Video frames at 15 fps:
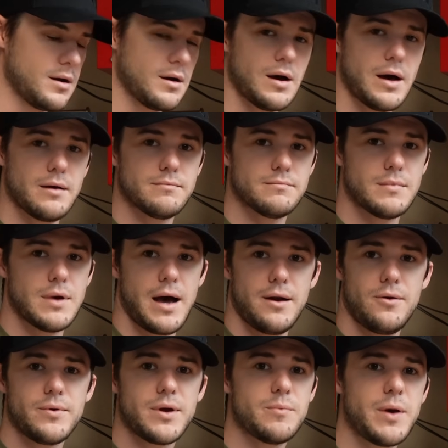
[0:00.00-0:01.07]
I
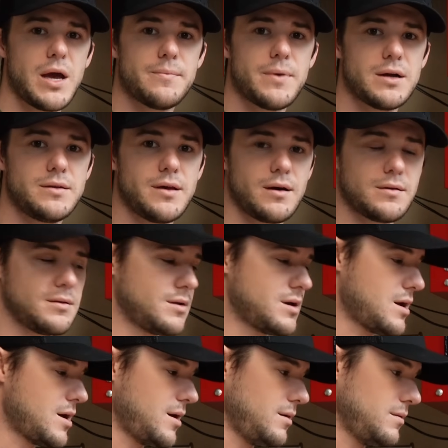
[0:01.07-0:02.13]
don't get paid by Tekton.
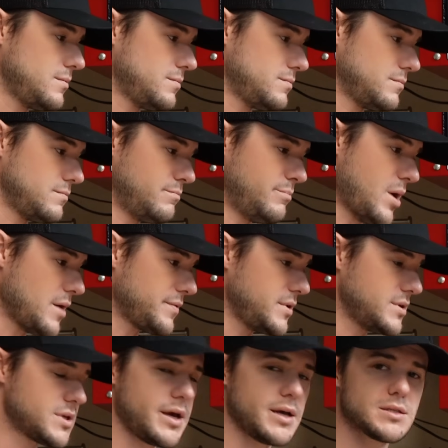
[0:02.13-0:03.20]
I bought
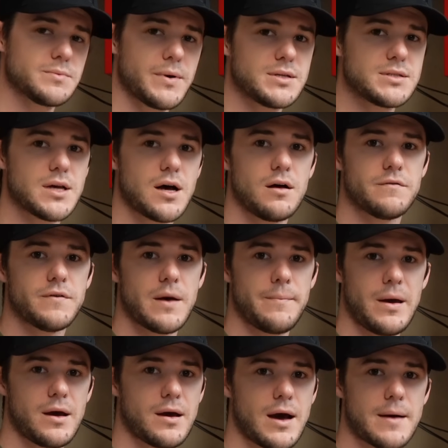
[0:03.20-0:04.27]
these kits myself. I
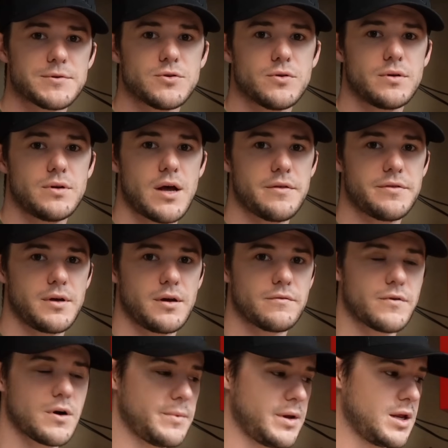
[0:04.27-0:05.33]
make absolutely nothing
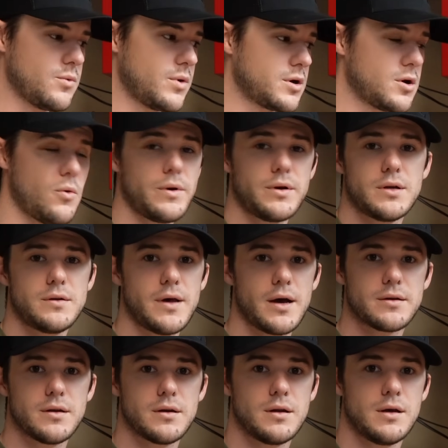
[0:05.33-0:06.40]
from anyone going to
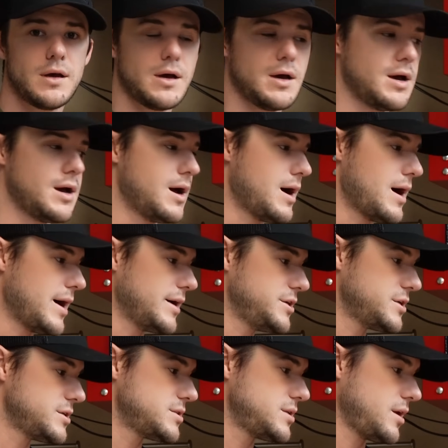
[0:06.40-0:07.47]
Tekton. I
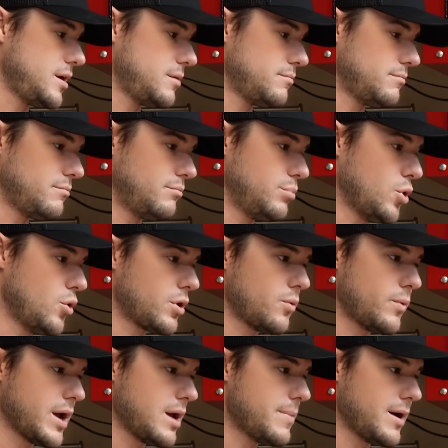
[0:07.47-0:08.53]
just am blown
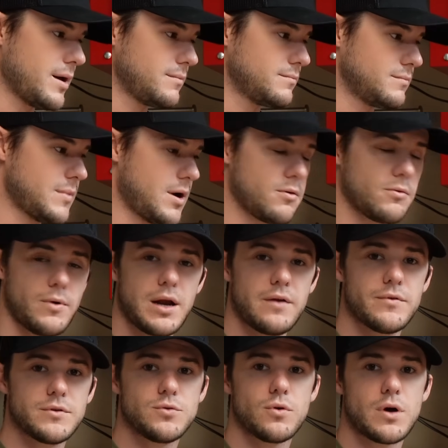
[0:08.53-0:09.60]
away by how great
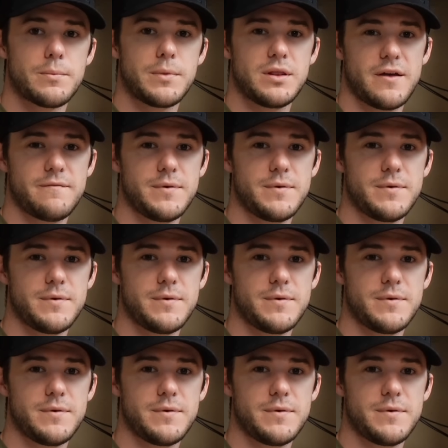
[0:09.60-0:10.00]
of a tool company they've